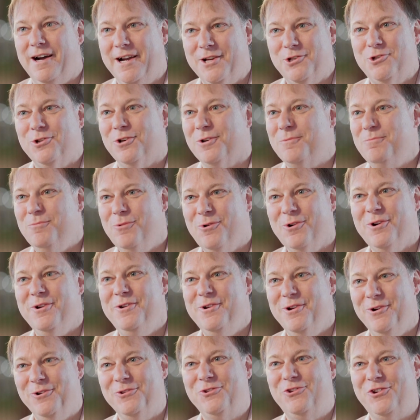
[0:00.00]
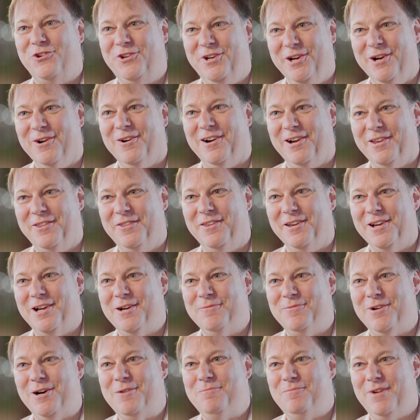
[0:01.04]
I took more notes here, I think,
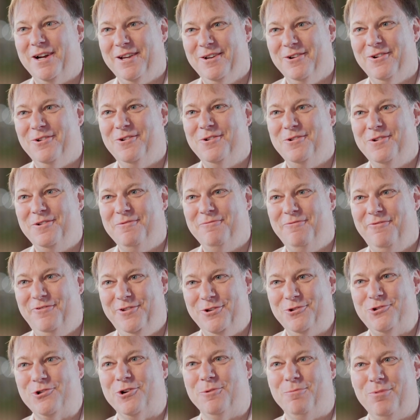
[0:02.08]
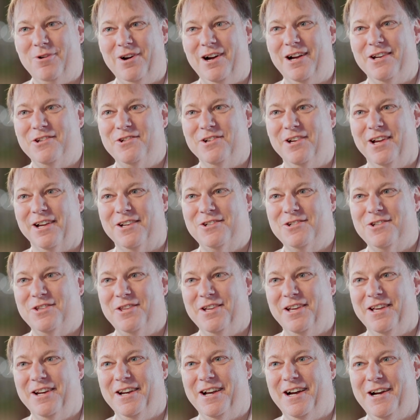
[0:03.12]
about my own future projects
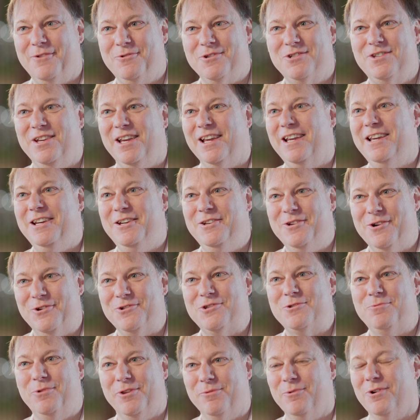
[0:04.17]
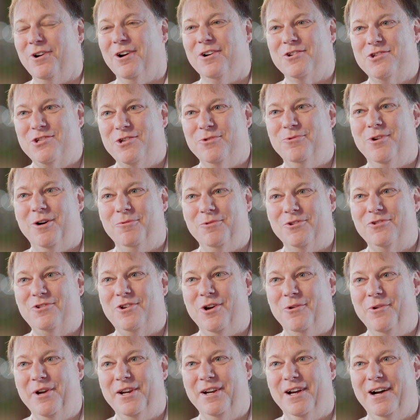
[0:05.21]
than I was taking notes with regards to what was
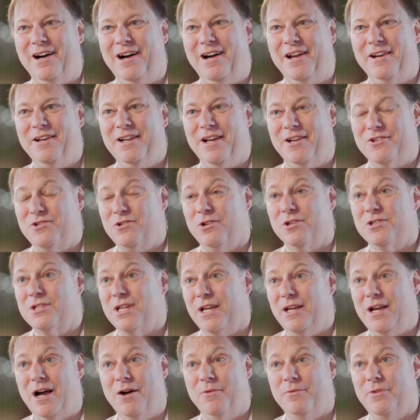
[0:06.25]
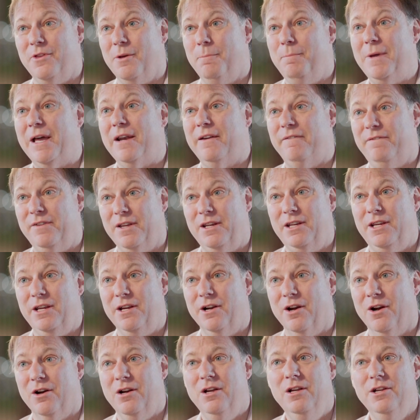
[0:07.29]
going on. As I was going to say, the benefit
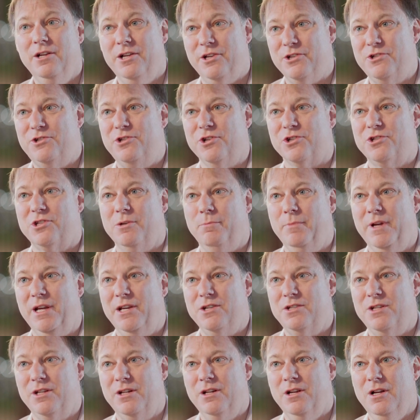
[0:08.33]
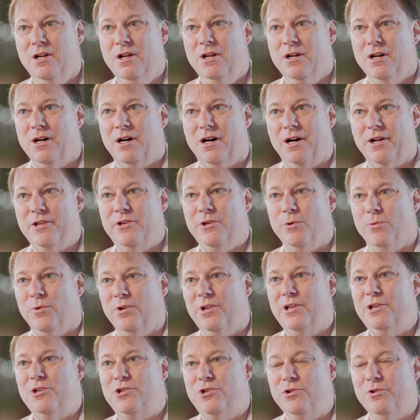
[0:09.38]
here is just amazing. You
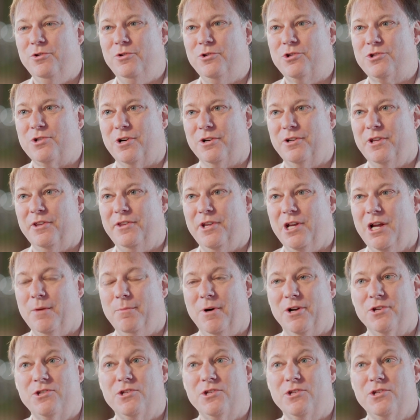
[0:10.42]
really do start to think about it.